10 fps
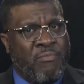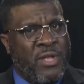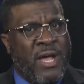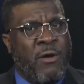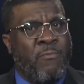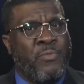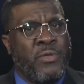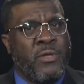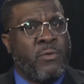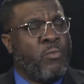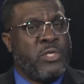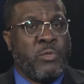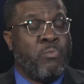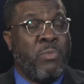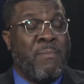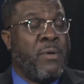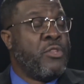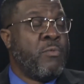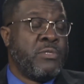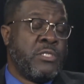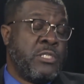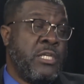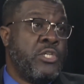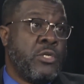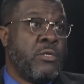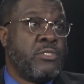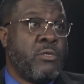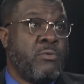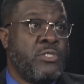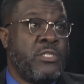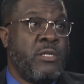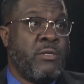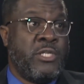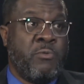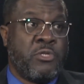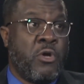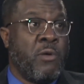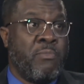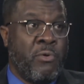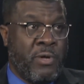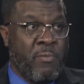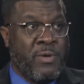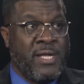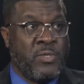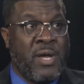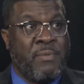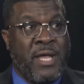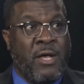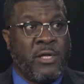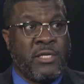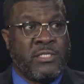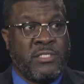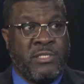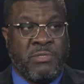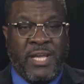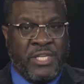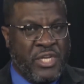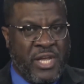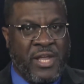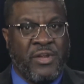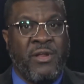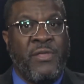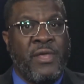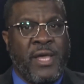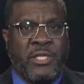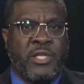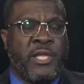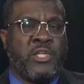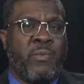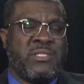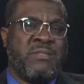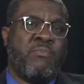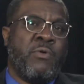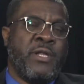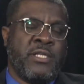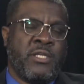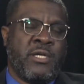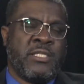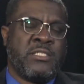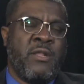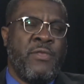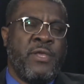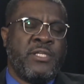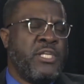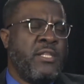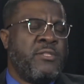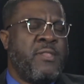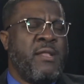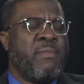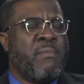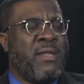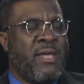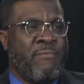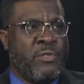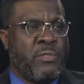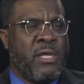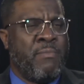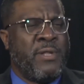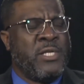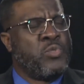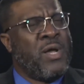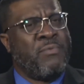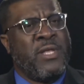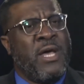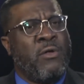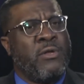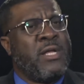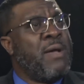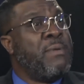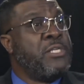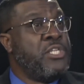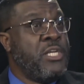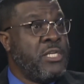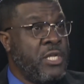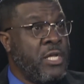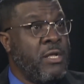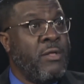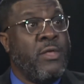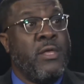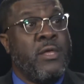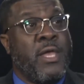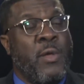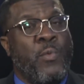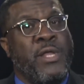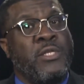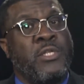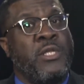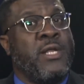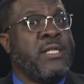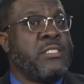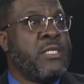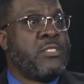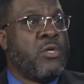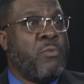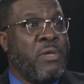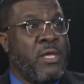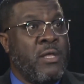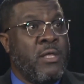out, which my mother was a teacher, so she was heartbroken when I dropped out because she's an educator. Education was important to us. She didn't think that my life would do that. But I dropped out, got my GED, and went into the United States Army.